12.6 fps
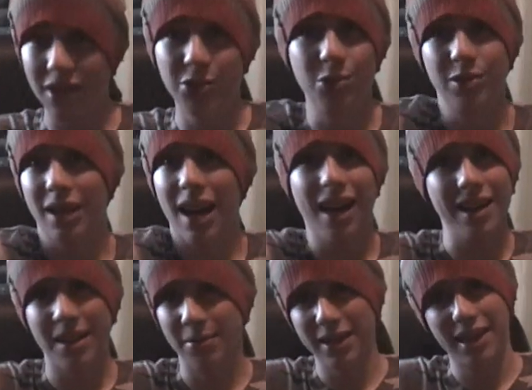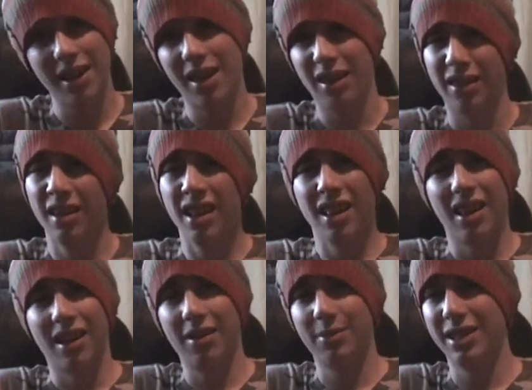you die. I mean, hell.
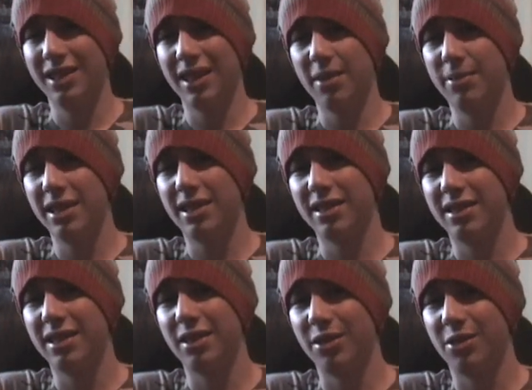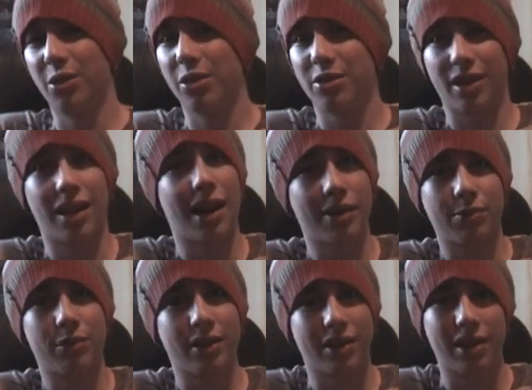I mean, that'd be considered torture. I
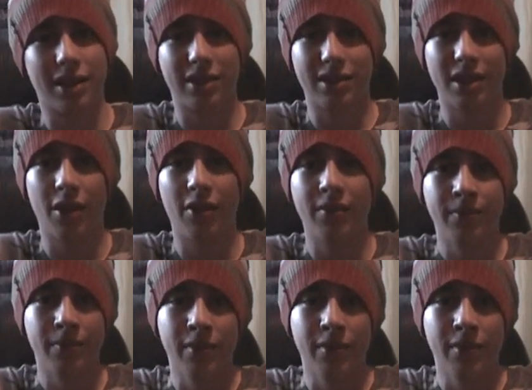would think so.